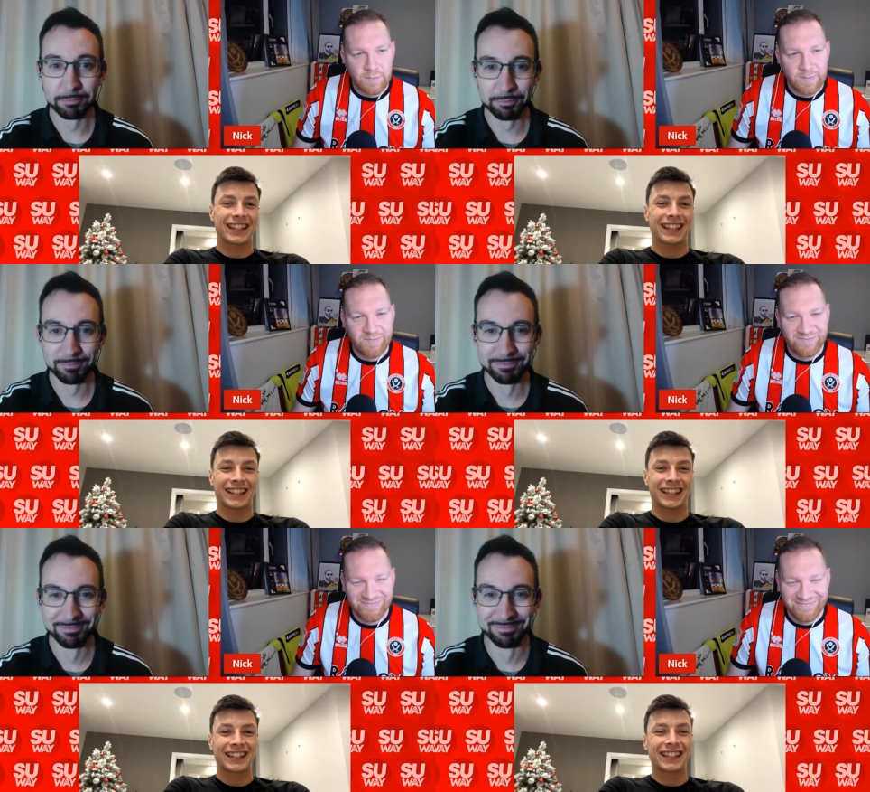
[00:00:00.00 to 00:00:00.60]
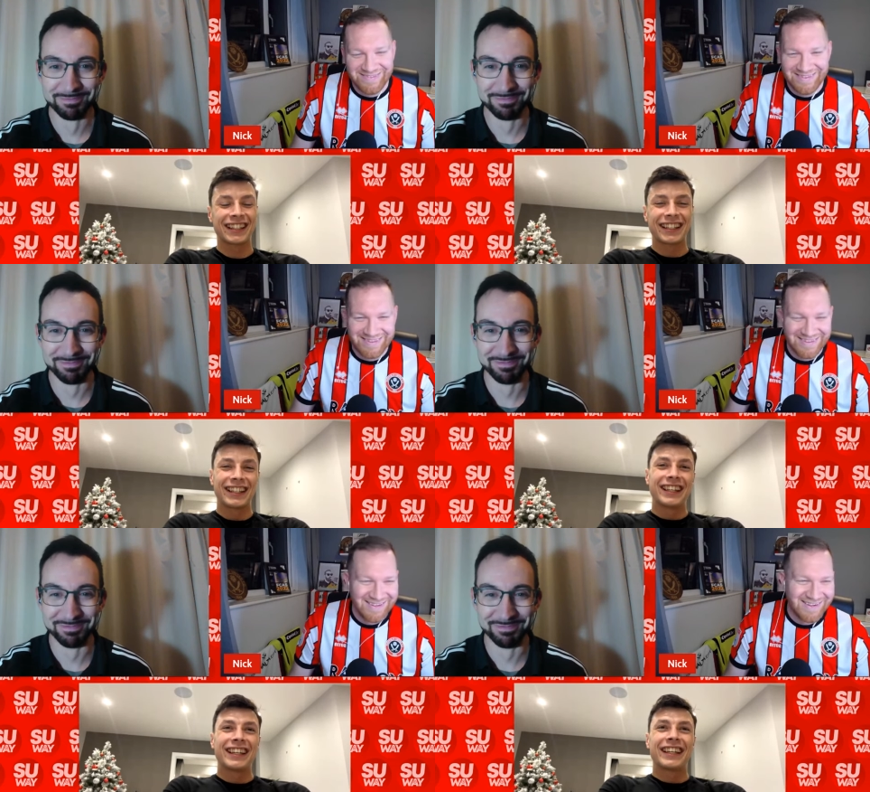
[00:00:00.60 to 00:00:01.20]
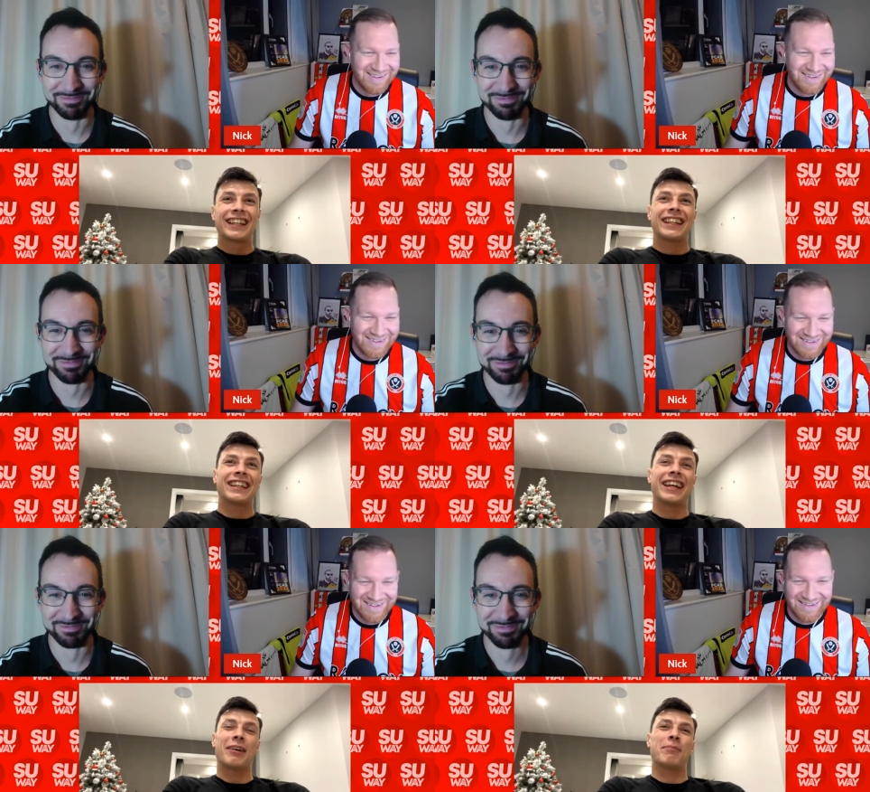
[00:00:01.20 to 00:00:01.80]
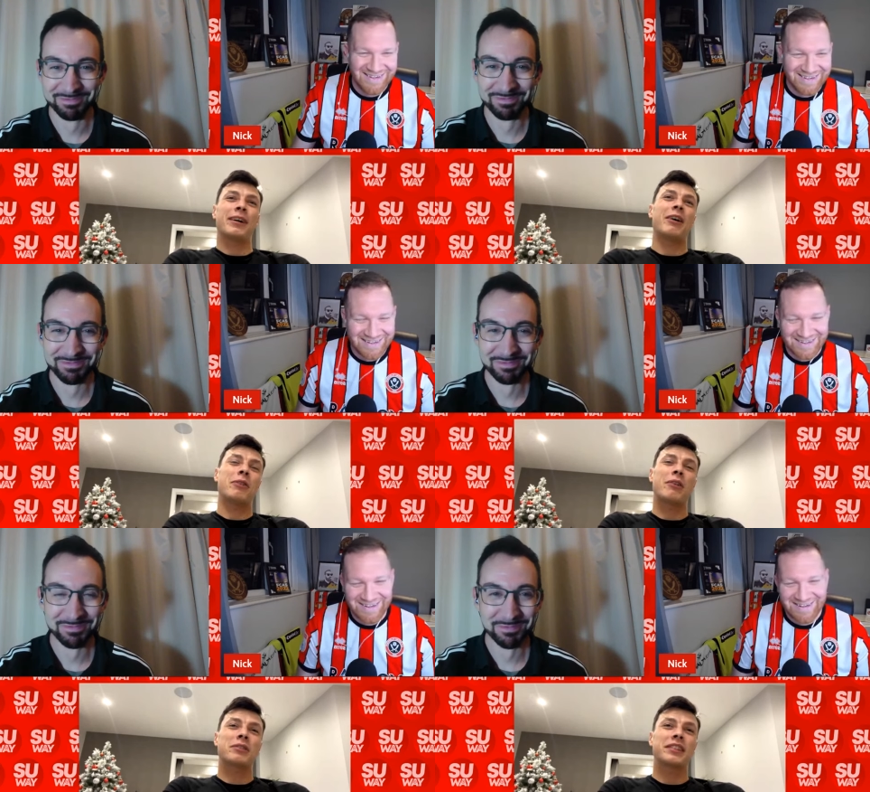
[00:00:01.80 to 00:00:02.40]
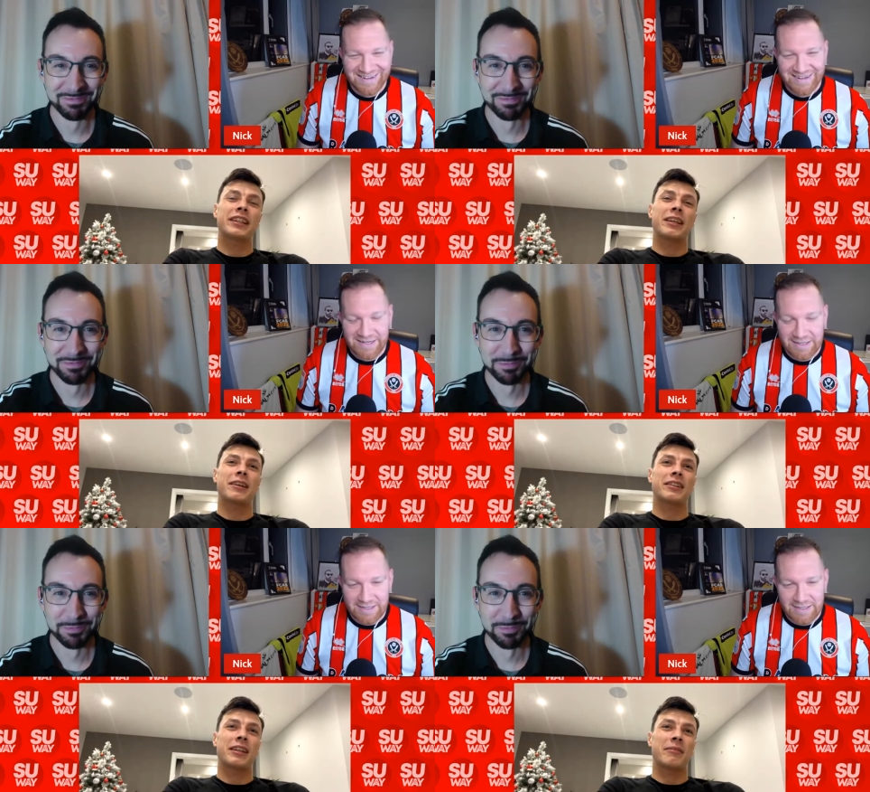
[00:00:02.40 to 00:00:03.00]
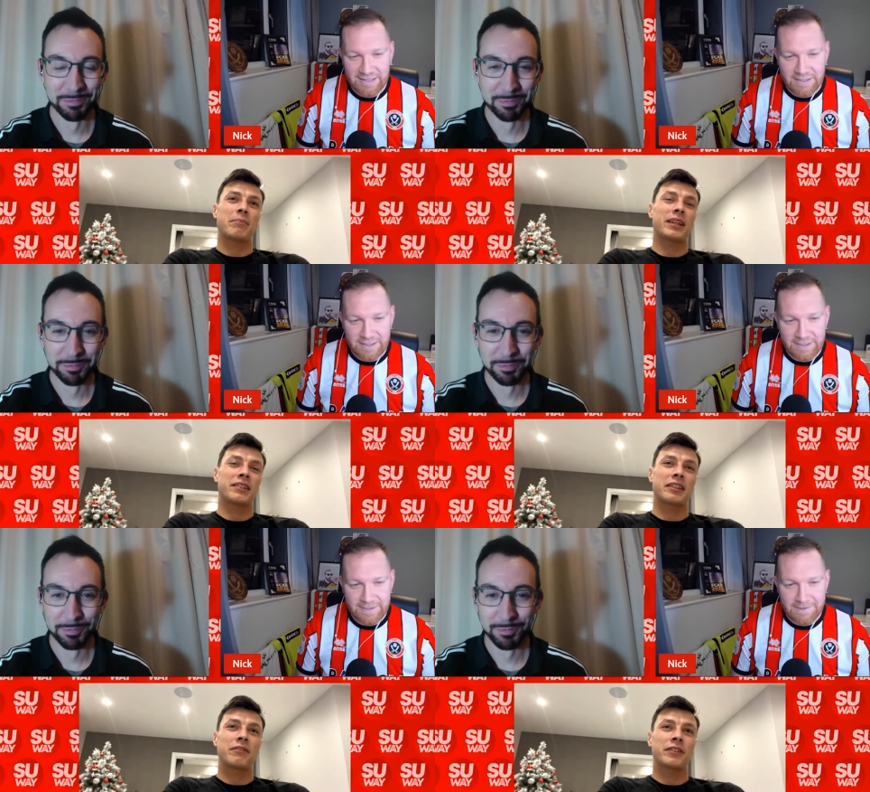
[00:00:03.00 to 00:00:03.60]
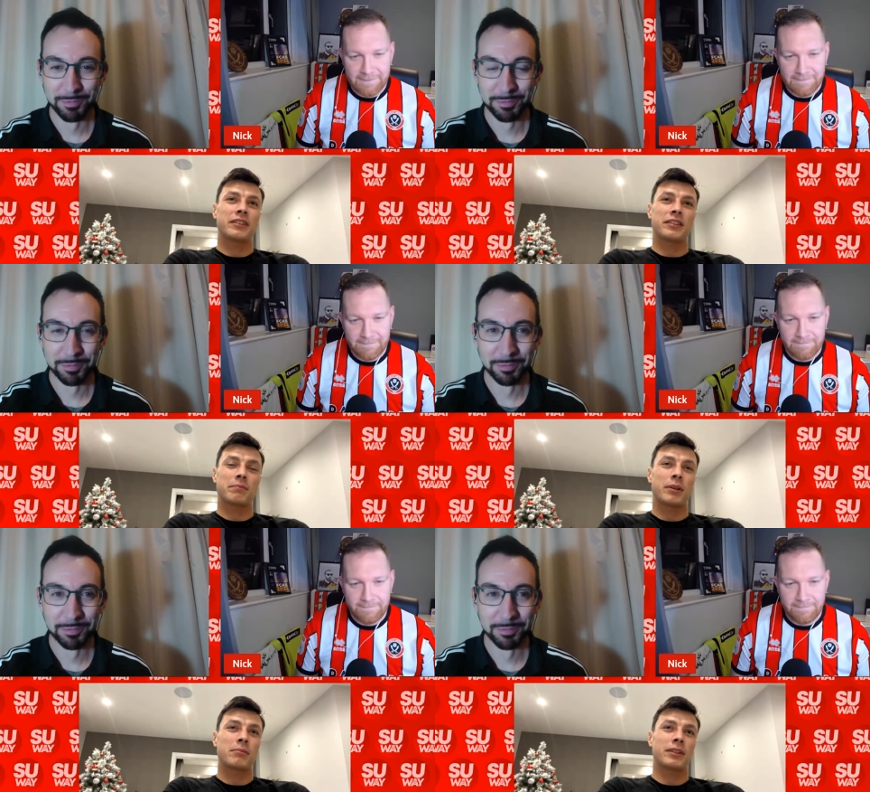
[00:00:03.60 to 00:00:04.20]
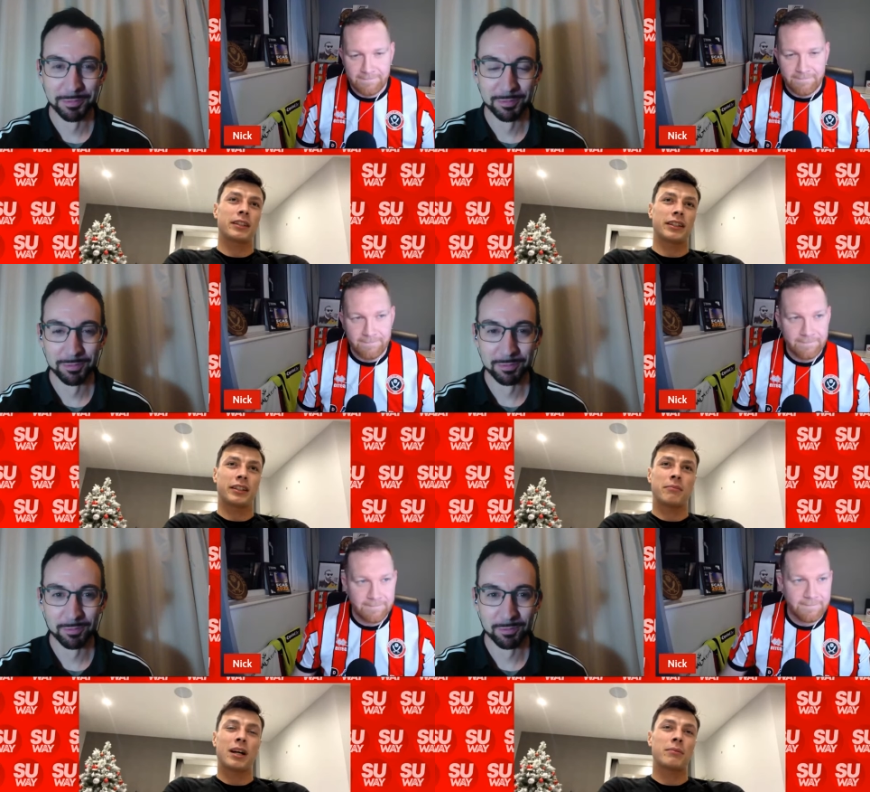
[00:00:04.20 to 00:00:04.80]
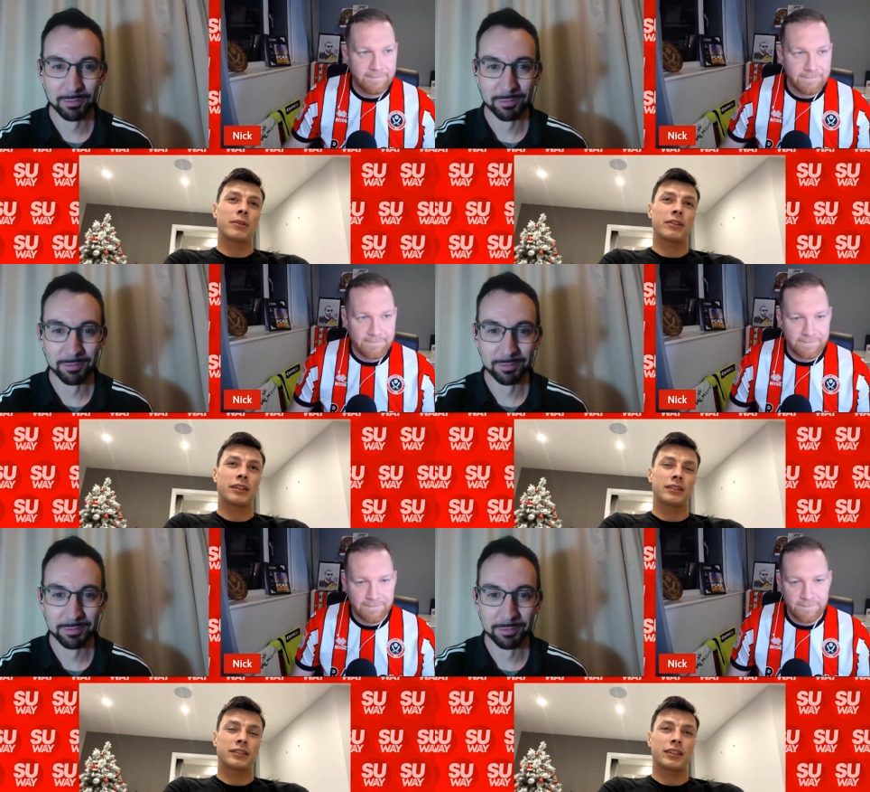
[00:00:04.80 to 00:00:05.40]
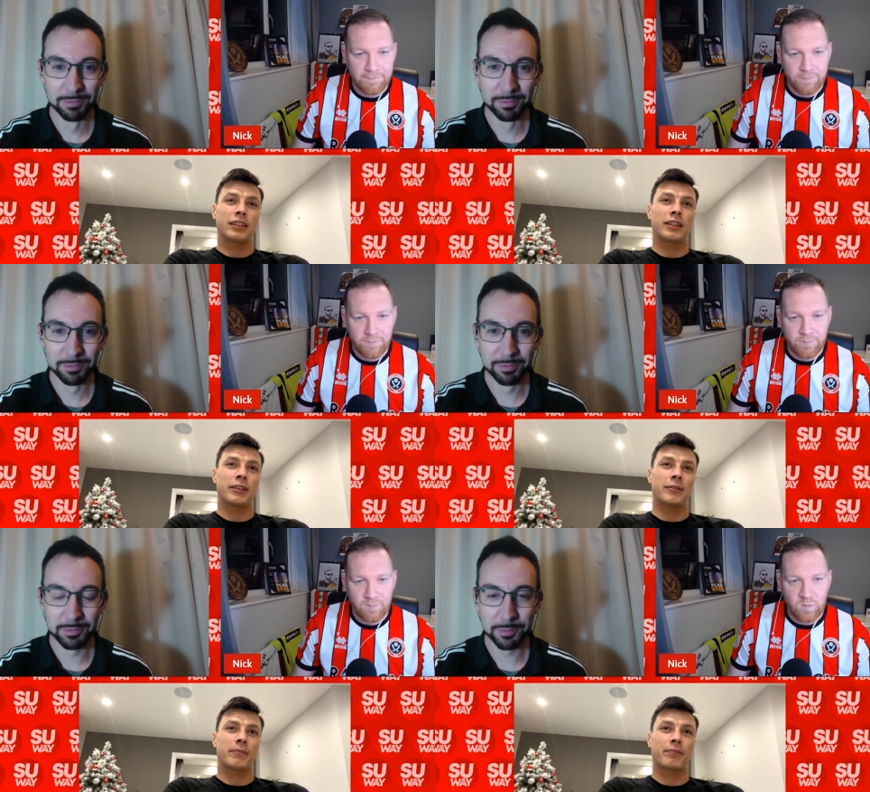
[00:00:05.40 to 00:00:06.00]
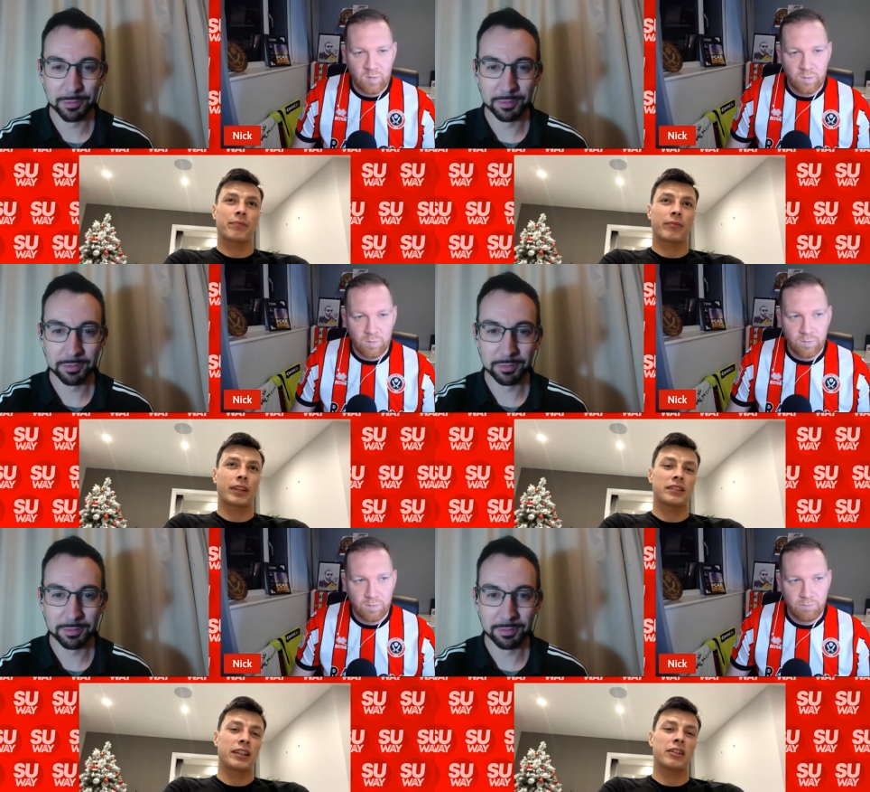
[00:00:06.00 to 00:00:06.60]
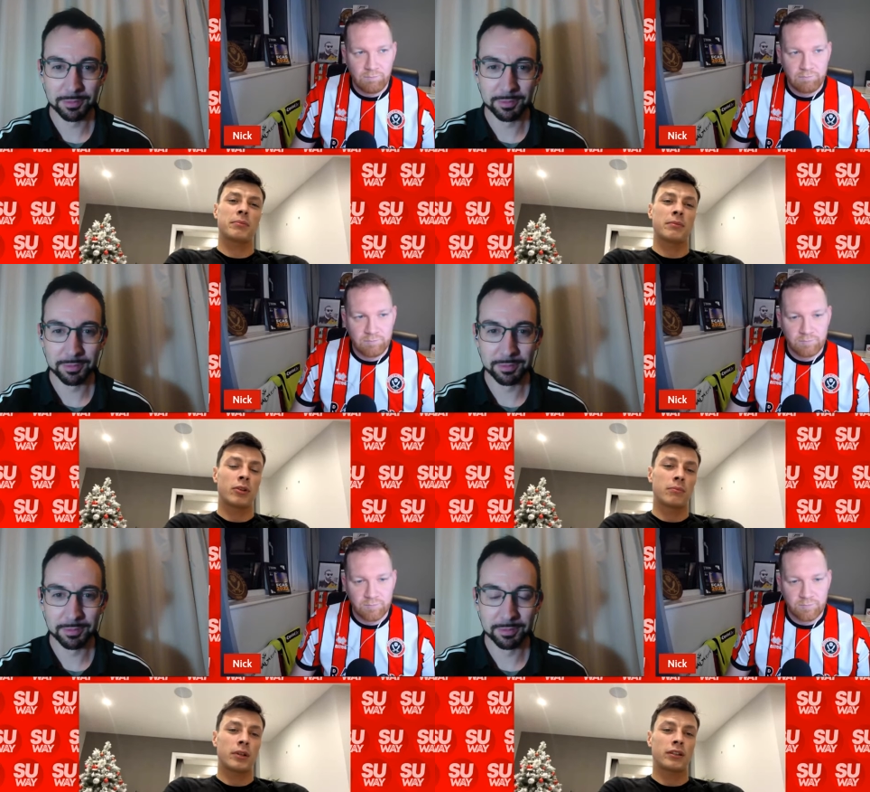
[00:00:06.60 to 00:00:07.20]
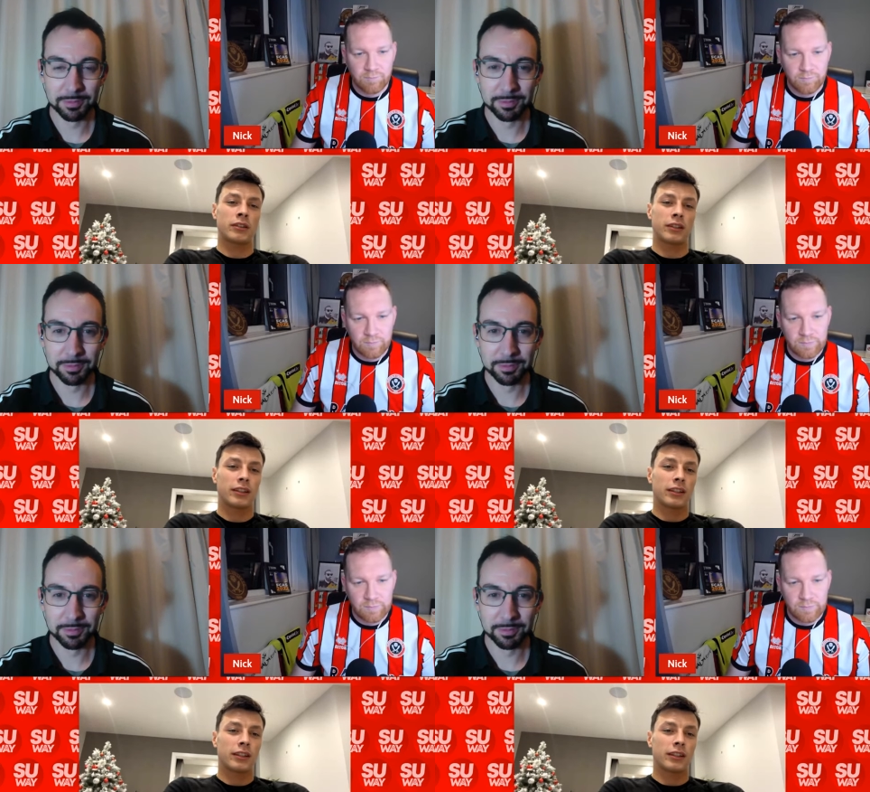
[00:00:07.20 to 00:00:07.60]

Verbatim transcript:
Speaker 1: yeah, but I, I, would say the, the biggest difference is probably in Malmo. There's uh, it's a little bit more modern.